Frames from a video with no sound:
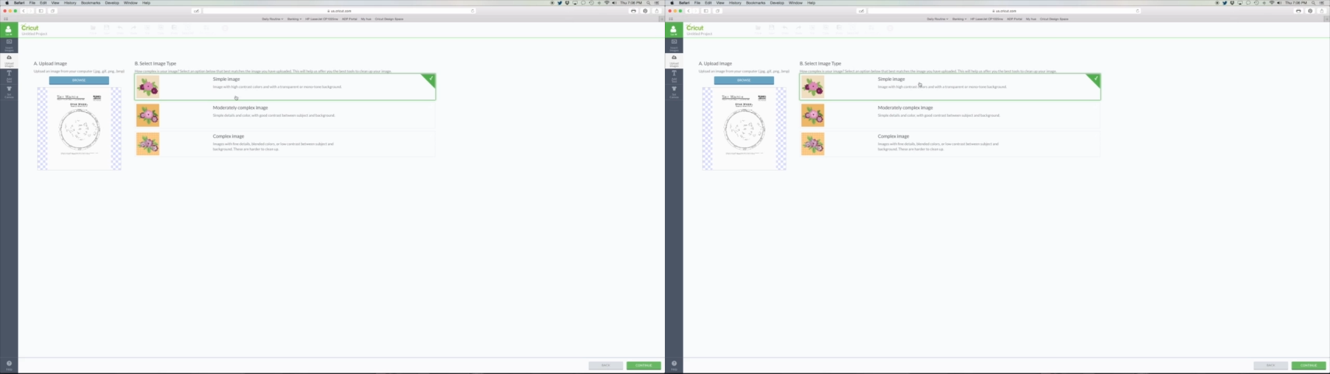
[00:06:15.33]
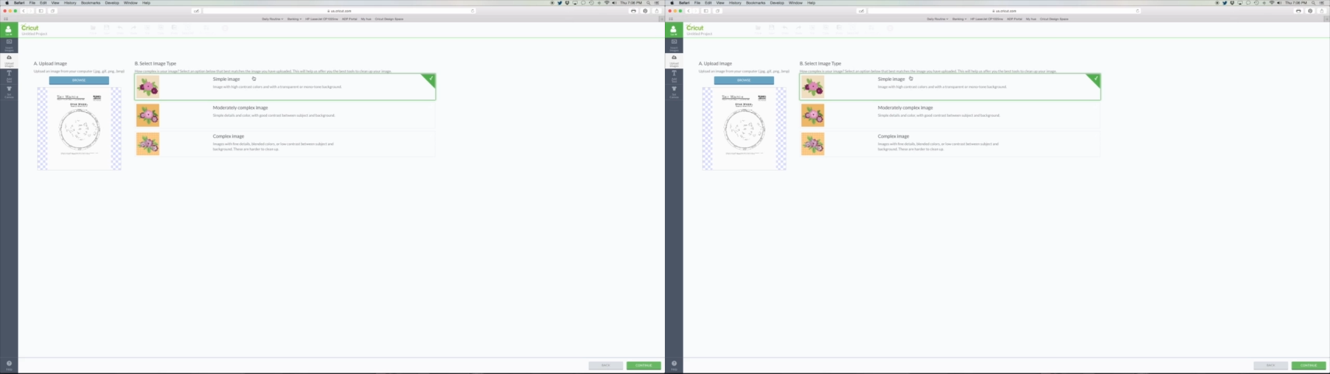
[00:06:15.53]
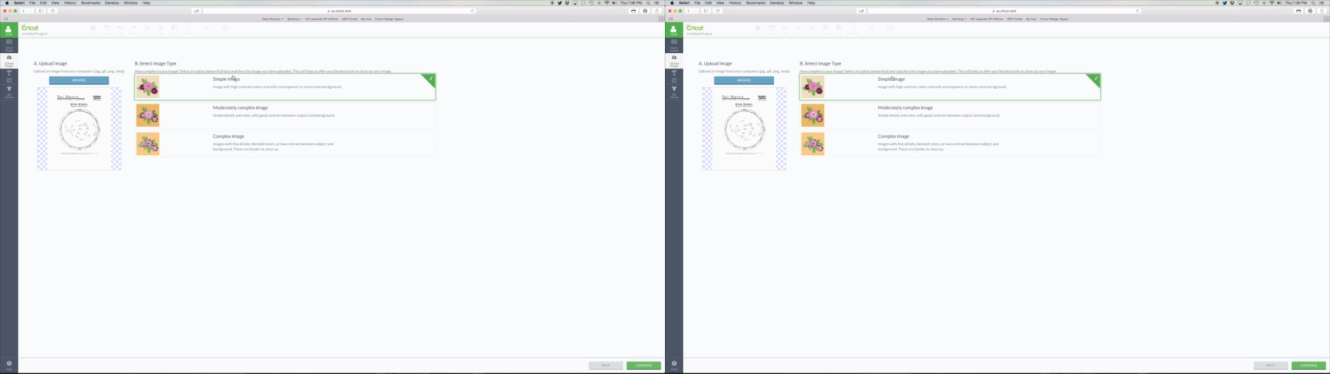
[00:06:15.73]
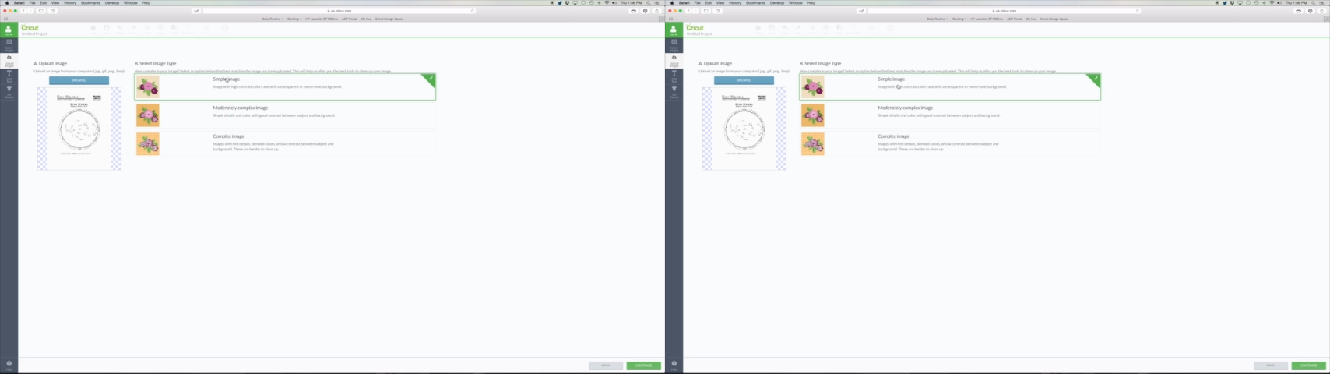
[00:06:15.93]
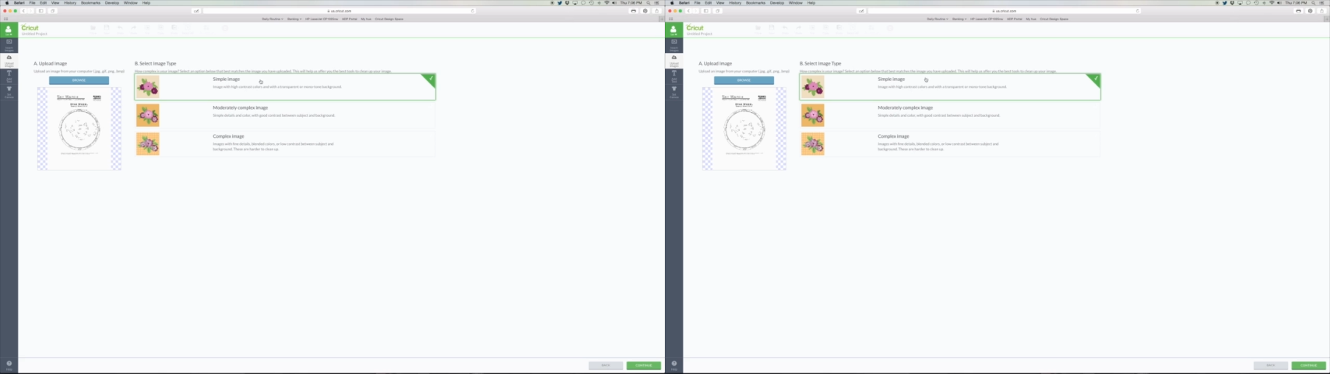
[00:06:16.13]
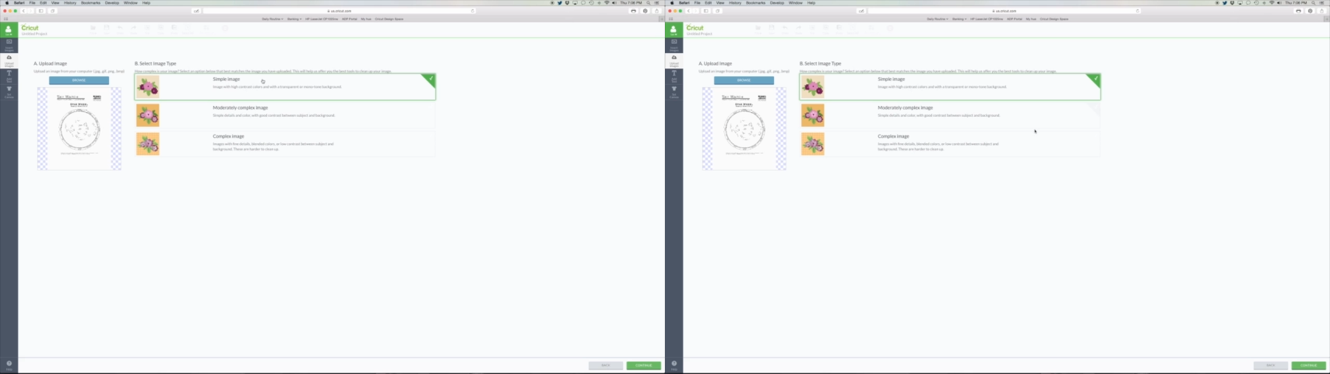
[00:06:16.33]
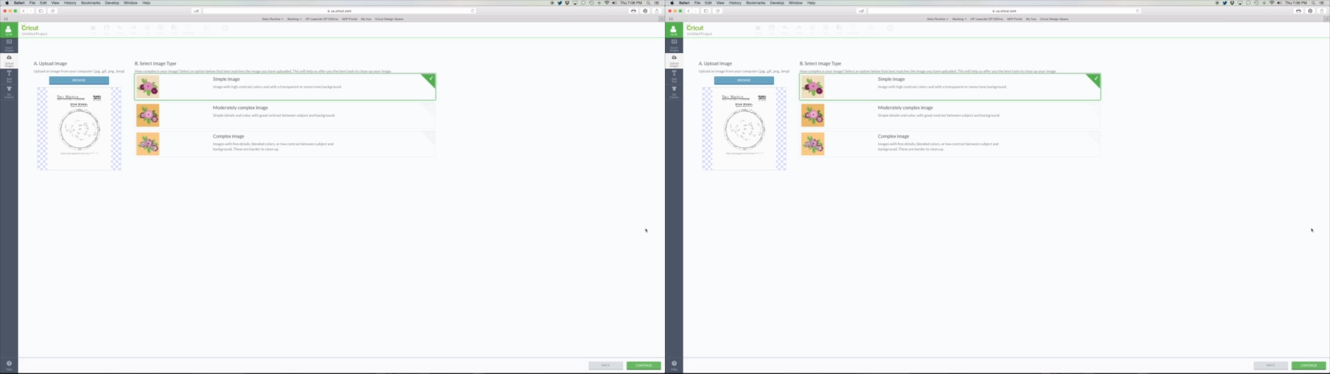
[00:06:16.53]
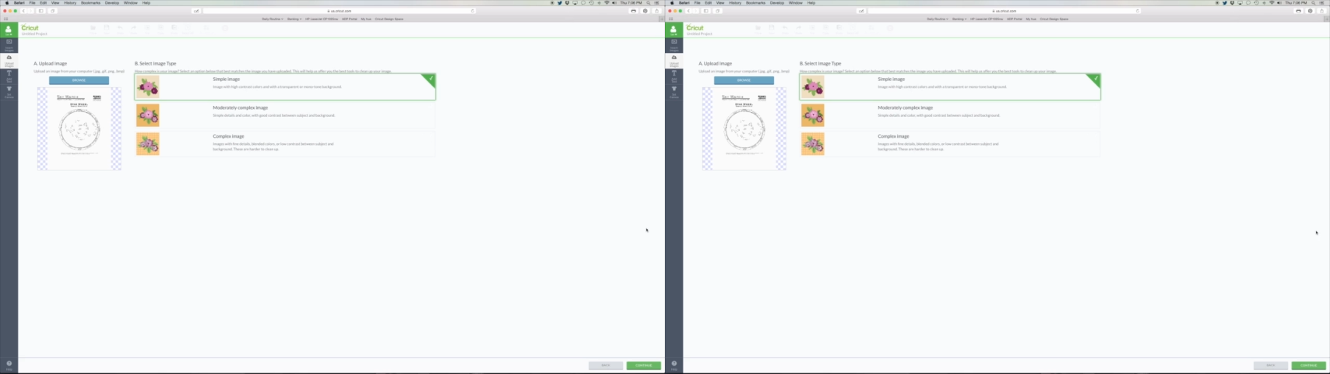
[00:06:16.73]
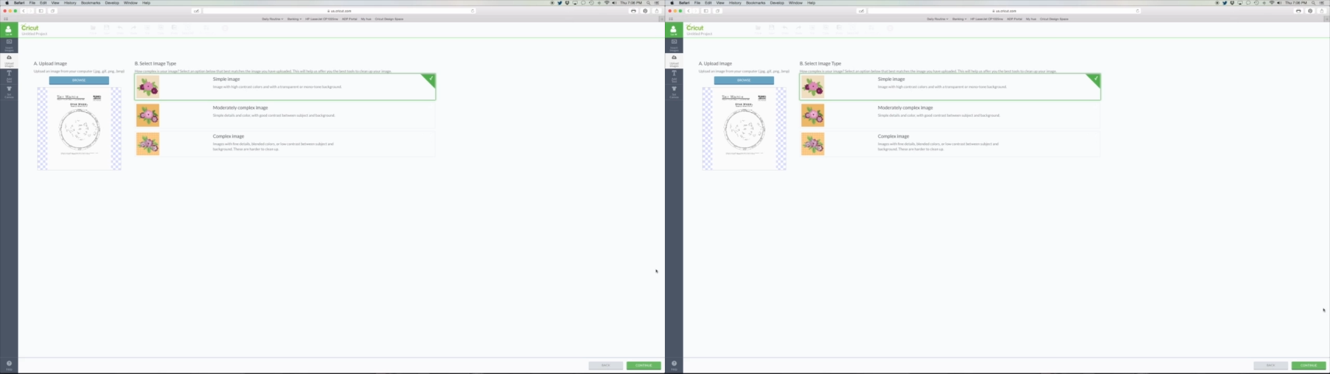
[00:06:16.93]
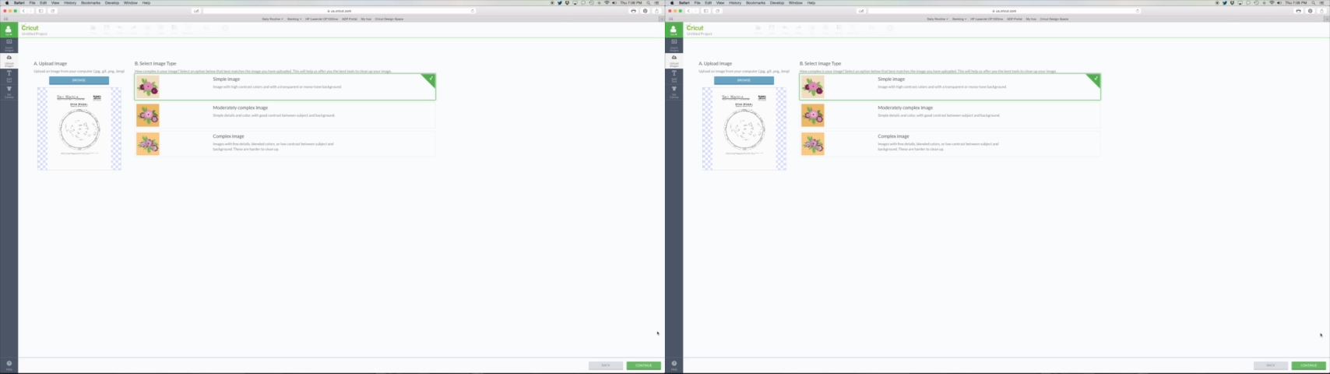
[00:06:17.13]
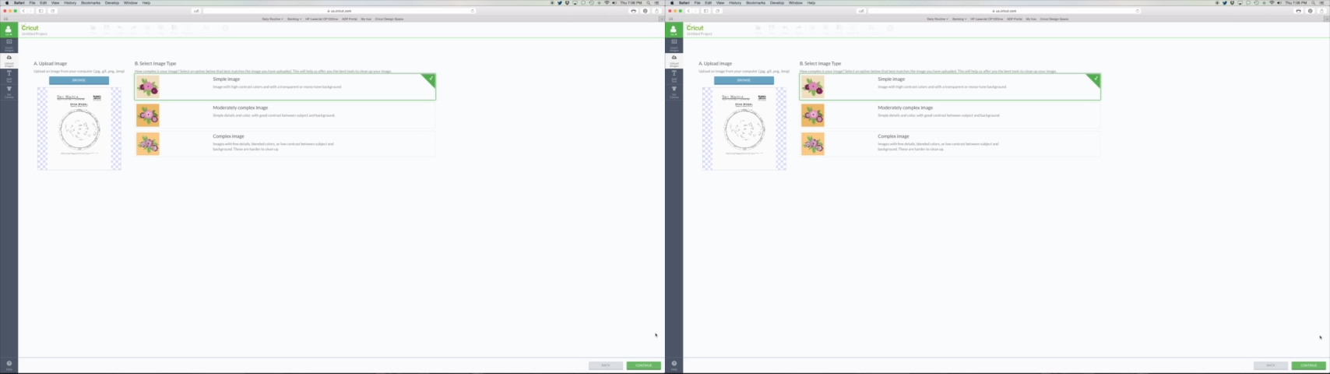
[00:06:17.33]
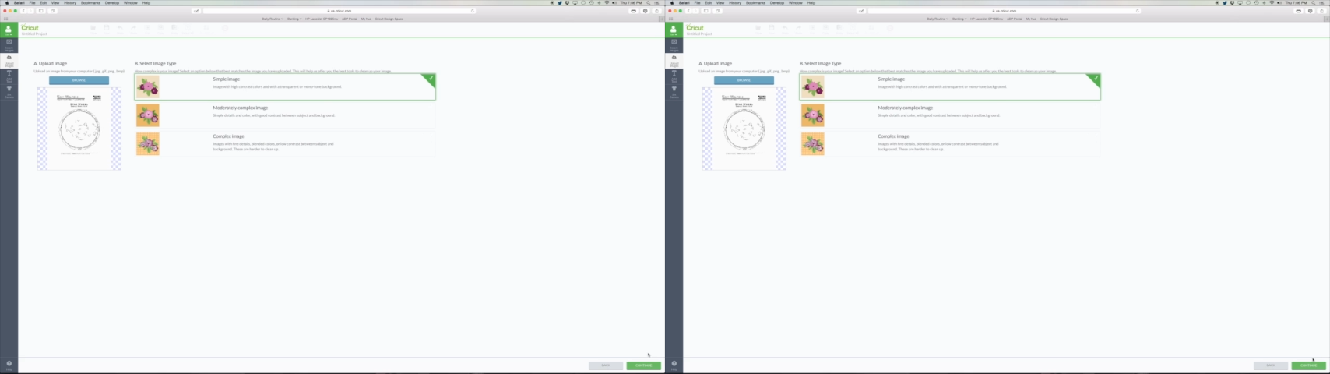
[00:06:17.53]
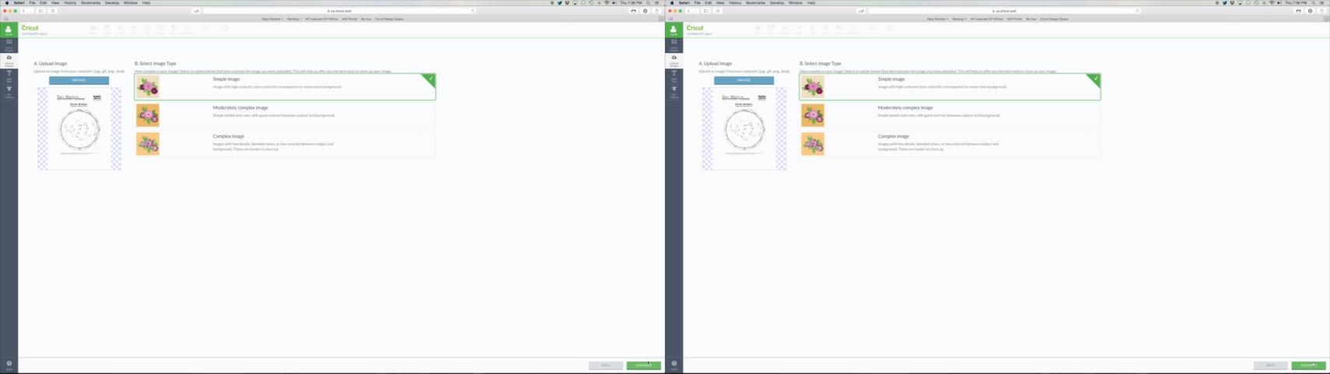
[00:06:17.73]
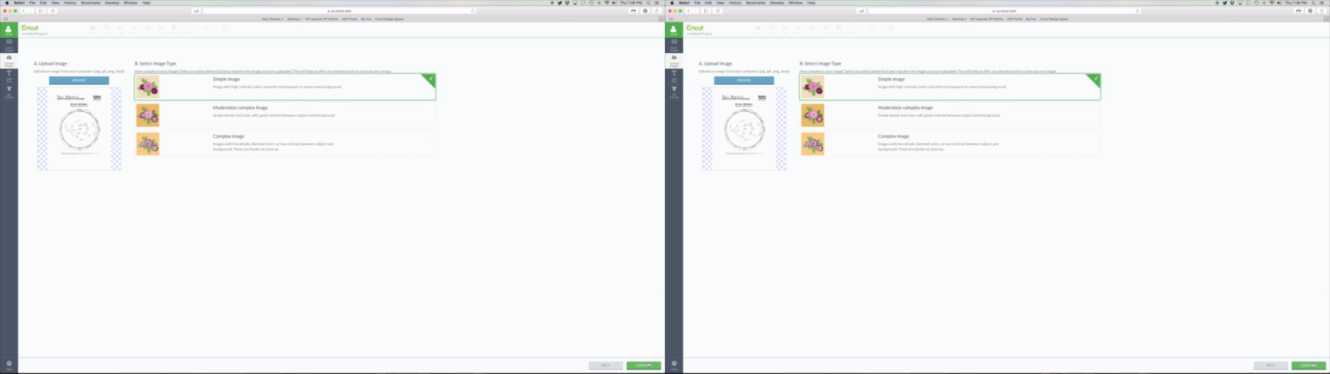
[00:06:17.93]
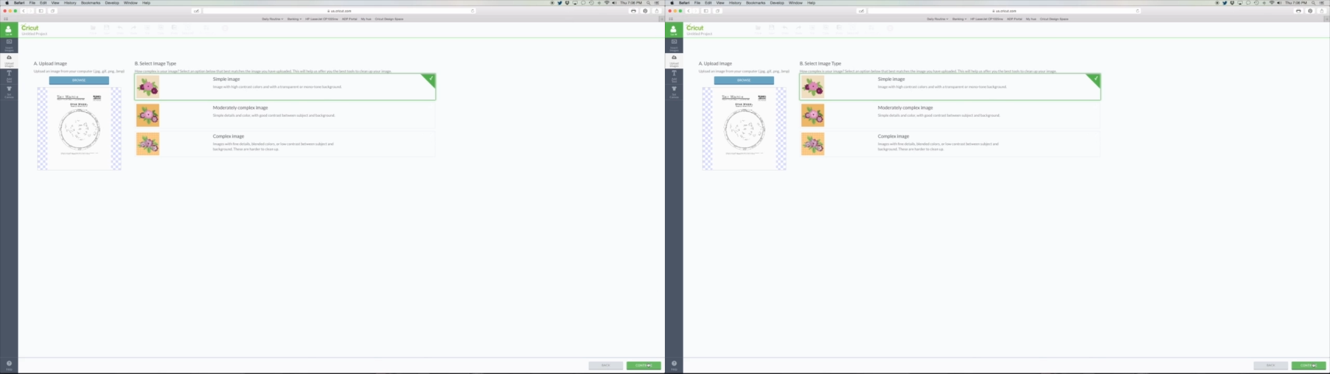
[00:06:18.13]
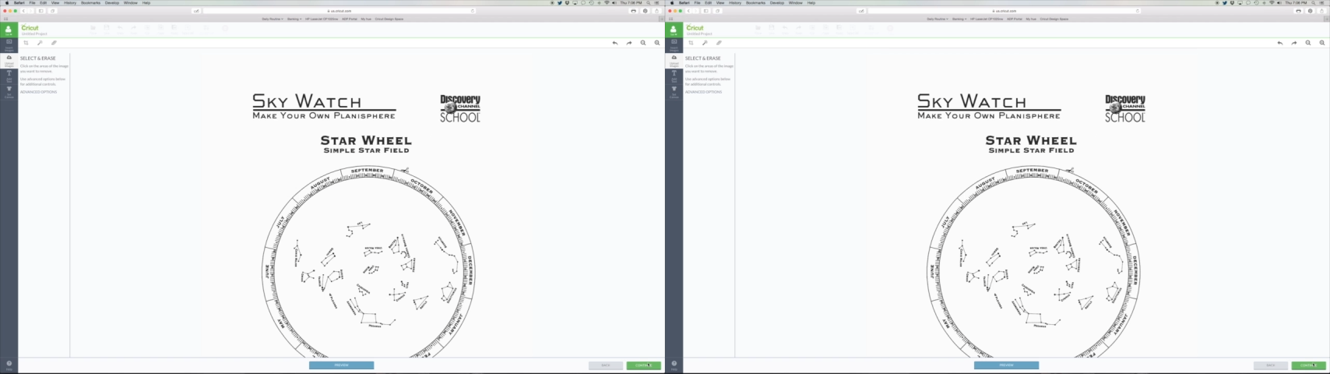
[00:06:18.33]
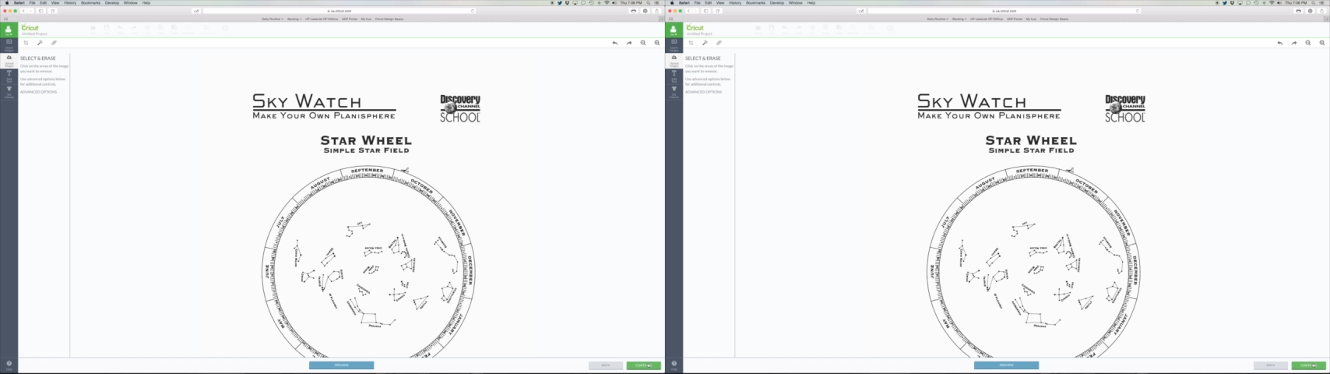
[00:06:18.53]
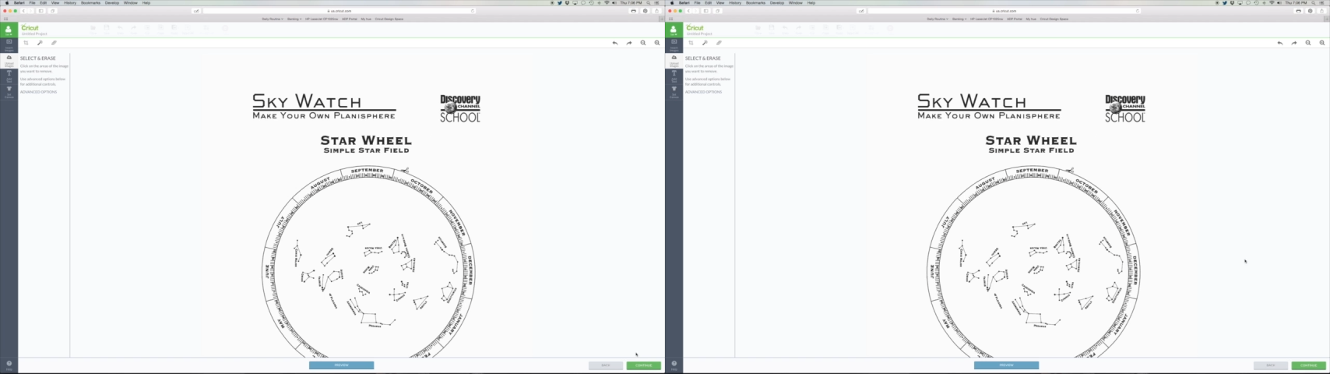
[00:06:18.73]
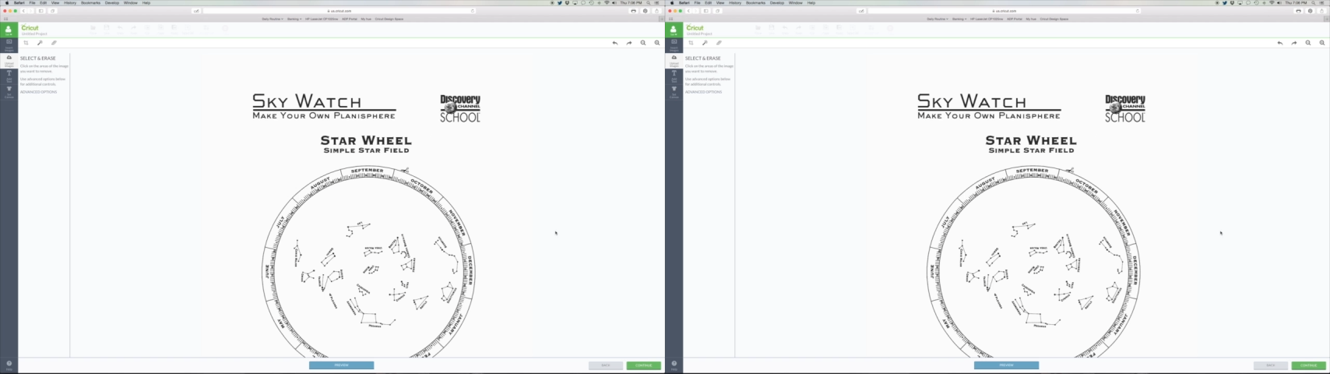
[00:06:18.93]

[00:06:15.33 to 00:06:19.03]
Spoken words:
[unreadable: no face in view]